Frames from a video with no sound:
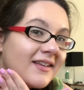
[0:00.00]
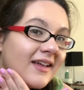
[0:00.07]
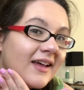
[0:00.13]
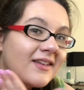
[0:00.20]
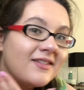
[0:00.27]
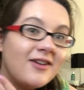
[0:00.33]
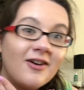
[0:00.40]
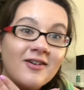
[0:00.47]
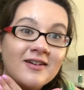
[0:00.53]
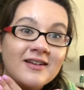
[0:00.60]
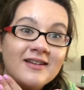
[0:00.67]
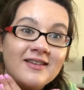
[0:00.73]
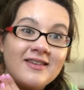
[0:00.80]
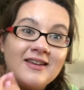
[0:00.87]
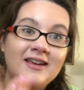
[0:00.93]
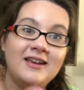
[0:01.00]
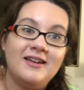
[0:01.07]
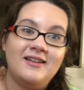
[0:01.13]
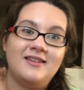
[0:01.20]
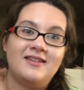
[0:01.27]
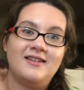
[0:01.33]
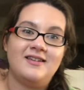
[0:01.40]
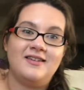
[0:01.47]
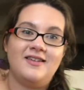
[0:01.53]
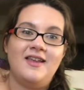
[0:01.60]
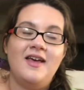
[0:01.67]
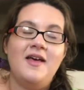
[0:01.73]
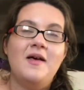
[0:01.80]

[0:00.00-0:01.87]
As y'all can see, since